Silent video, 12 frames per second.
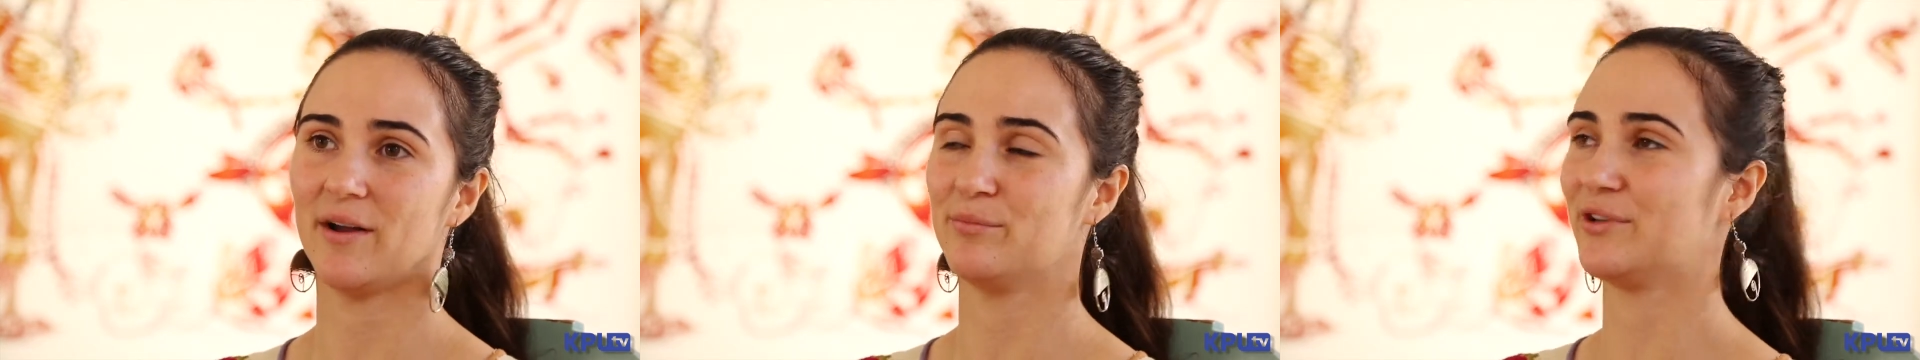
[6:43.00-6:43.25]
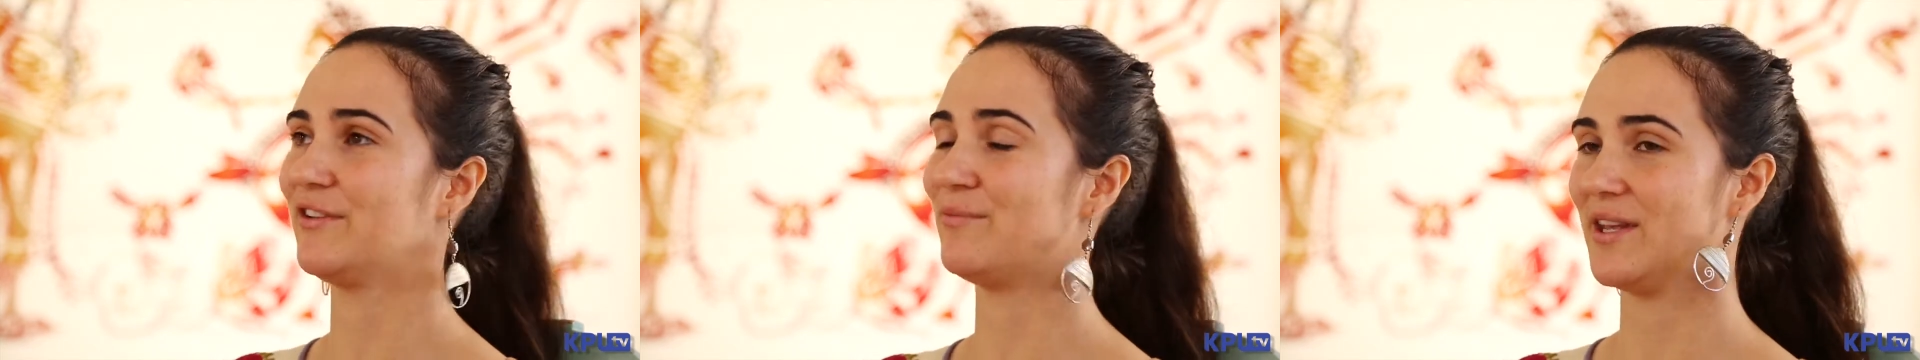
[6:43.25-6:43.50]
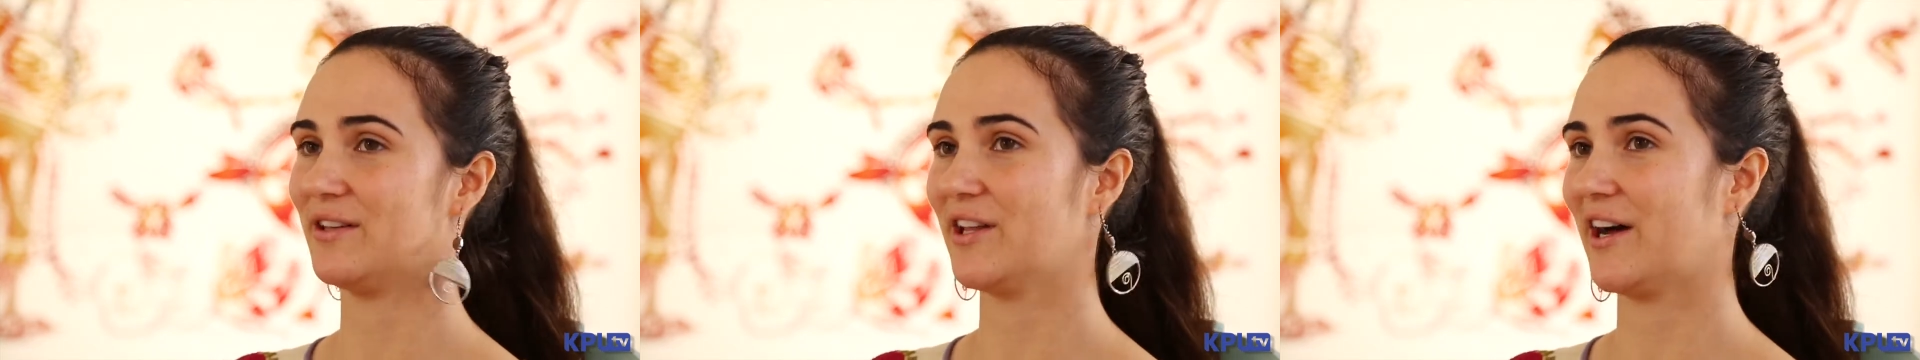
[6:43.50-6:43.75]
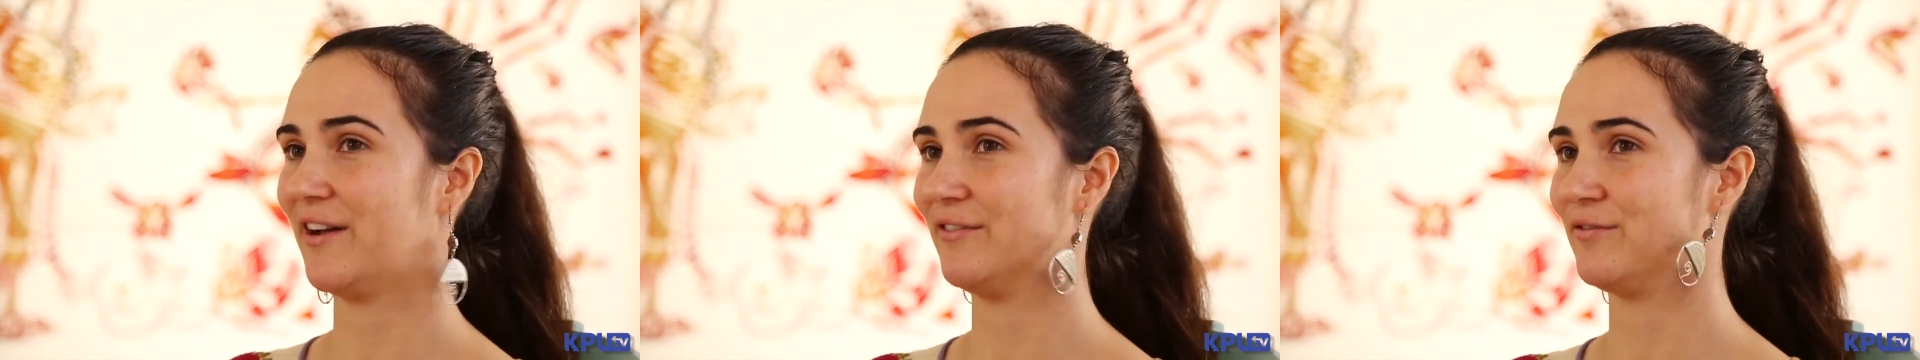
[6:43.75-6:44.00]
believe, be
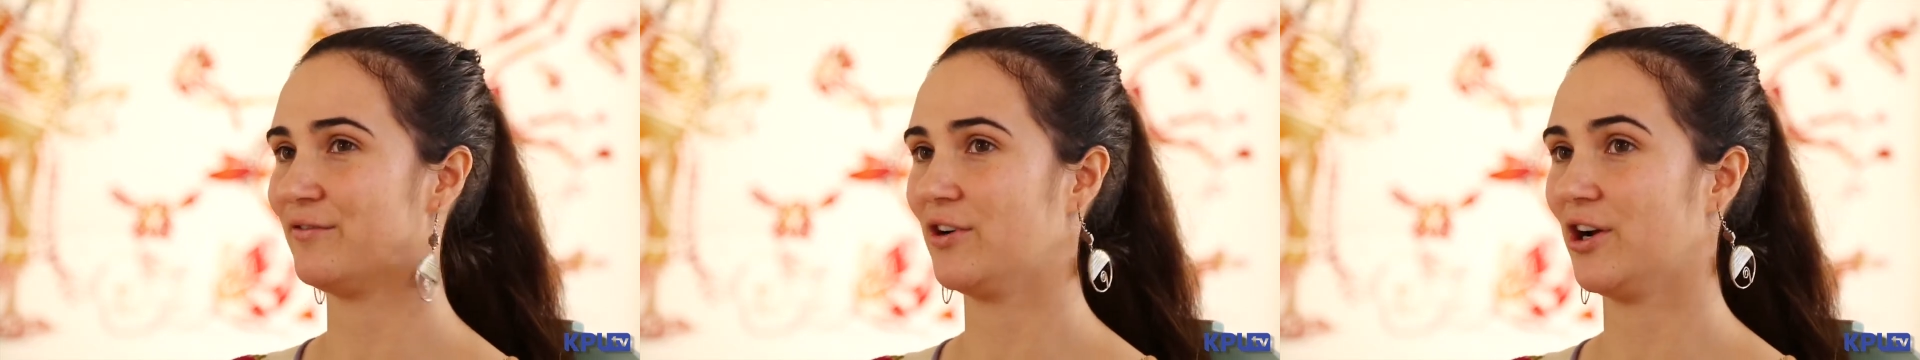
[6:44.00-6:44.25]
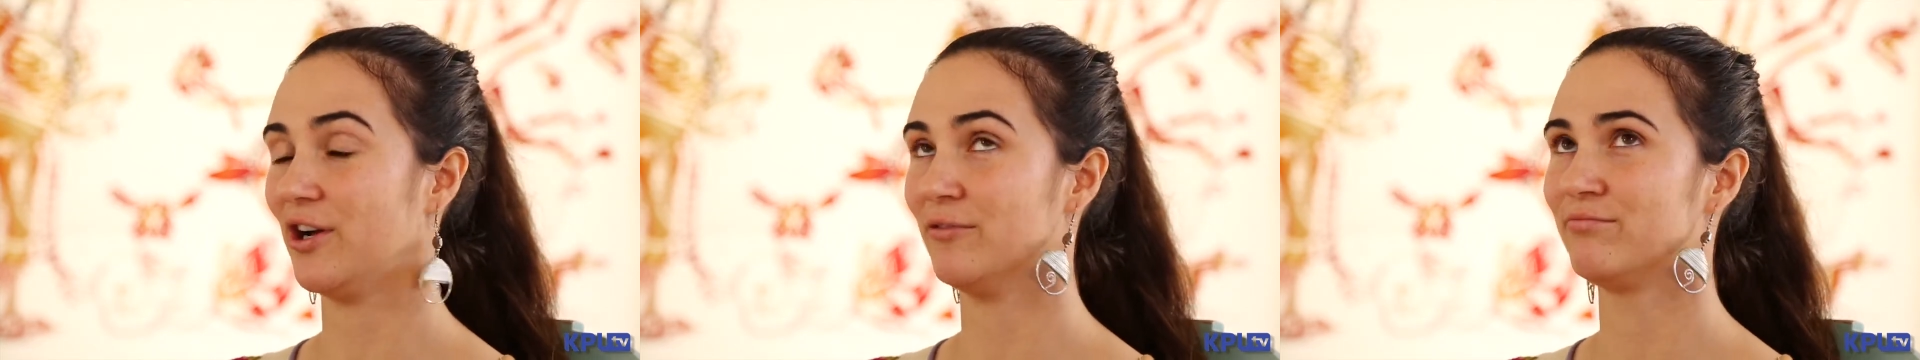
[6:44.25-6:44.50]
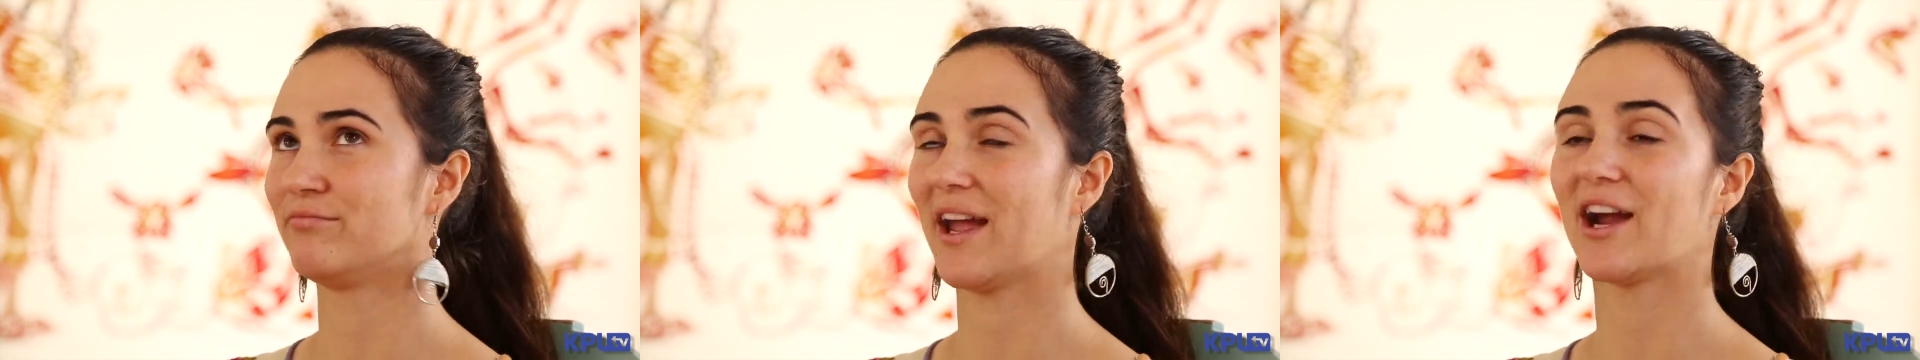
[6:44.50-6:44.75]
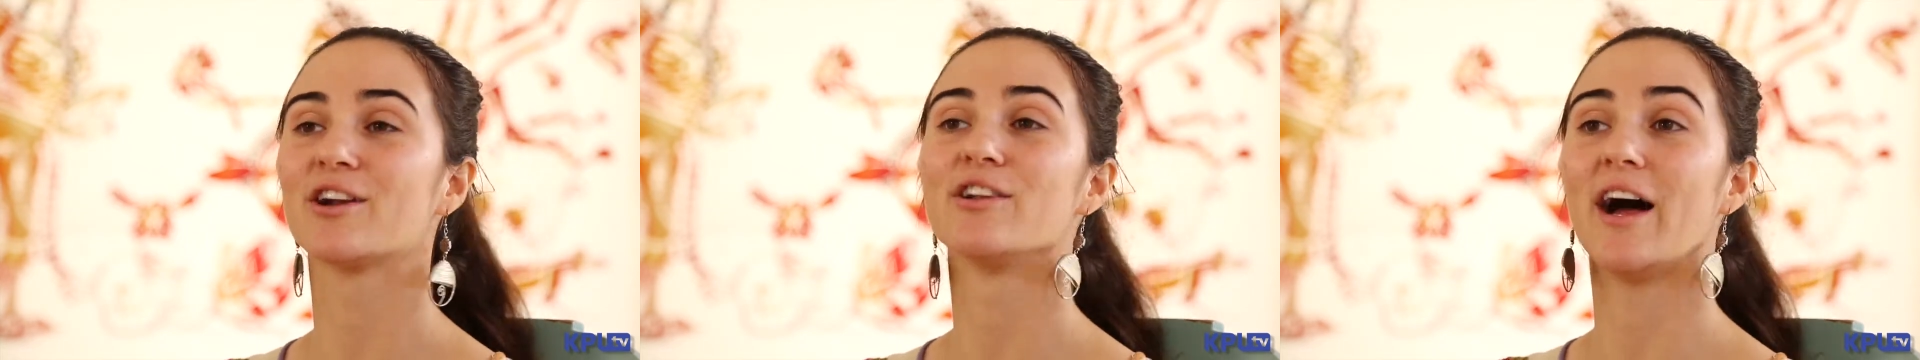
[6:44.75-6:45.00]

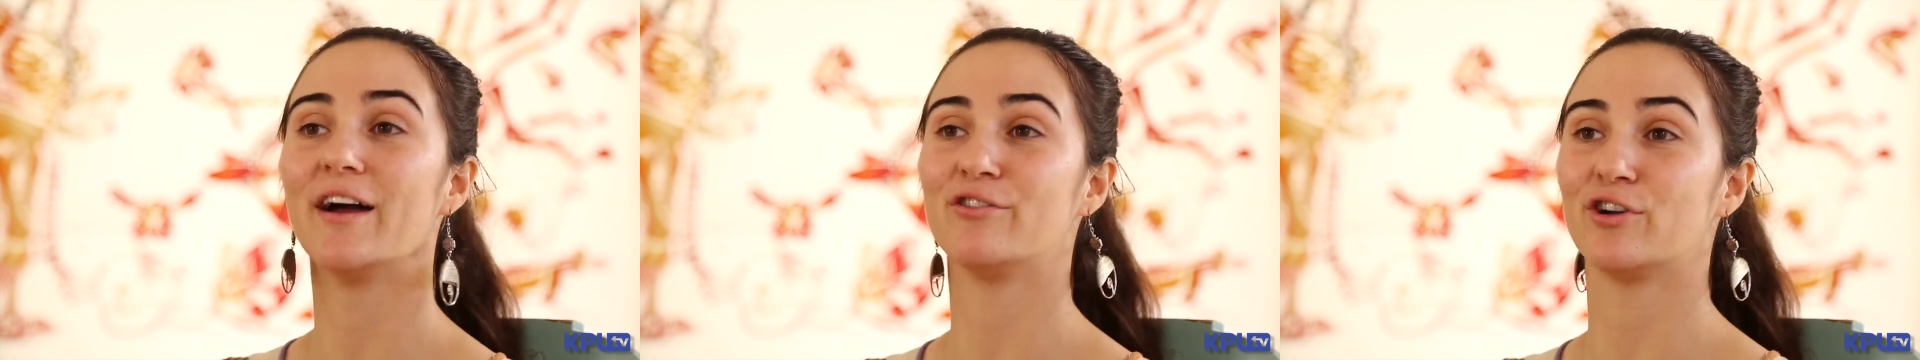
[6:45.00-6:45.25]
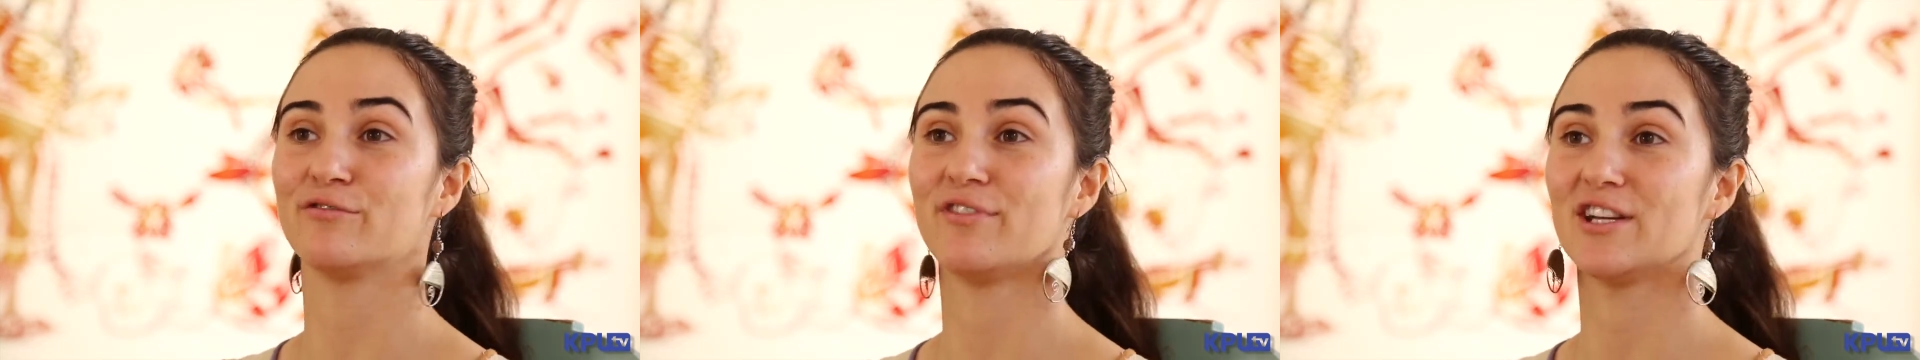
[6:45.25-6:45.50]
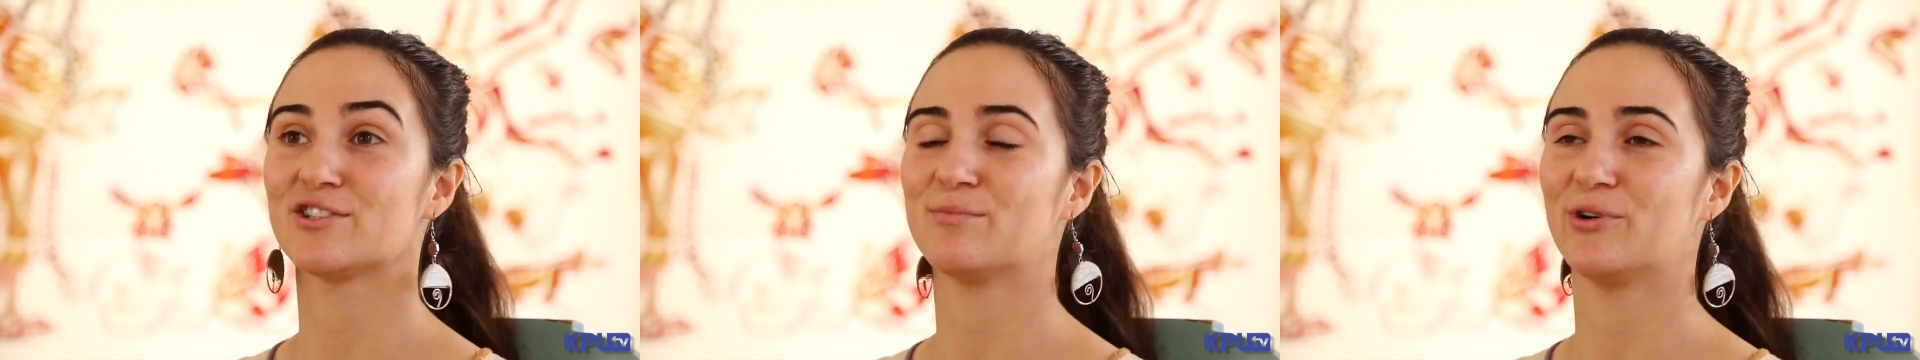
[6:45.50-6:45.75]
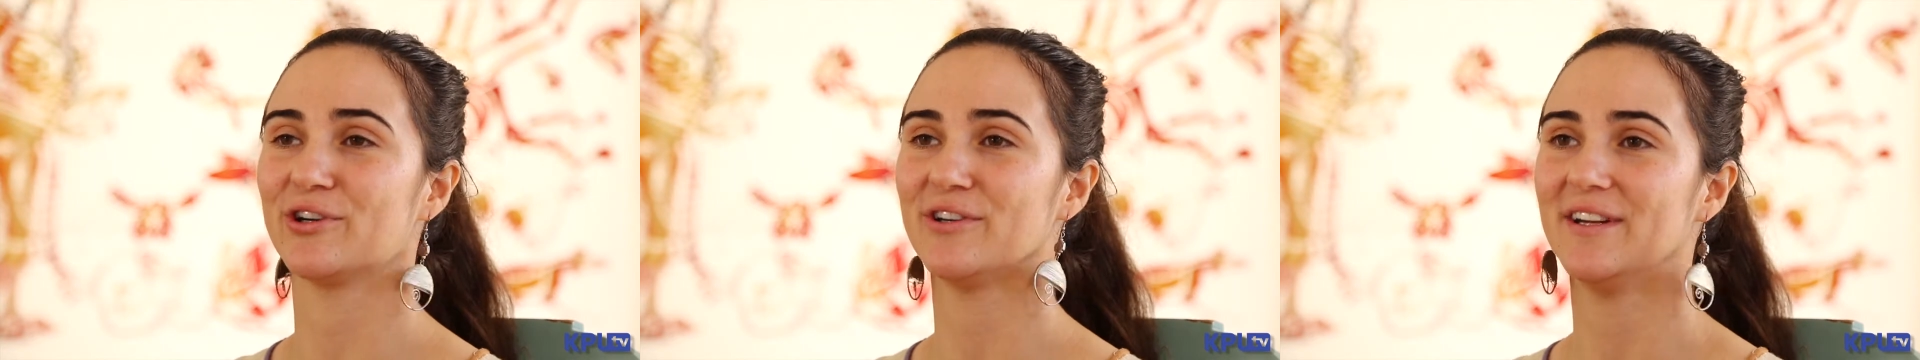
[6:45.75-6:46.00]
aired live on
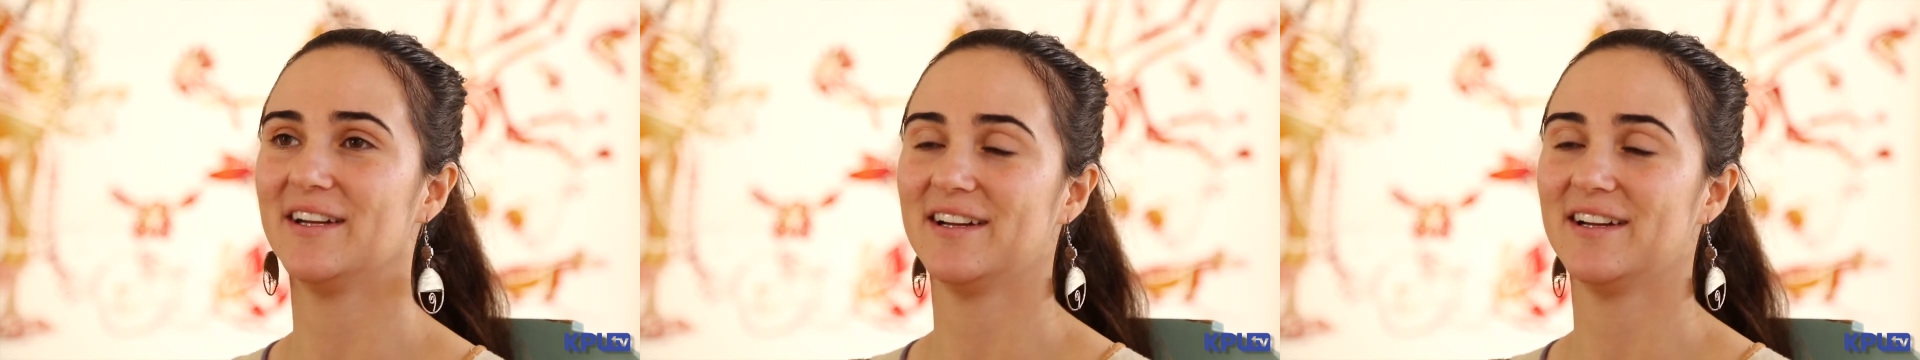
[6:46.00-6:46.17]
Facebook,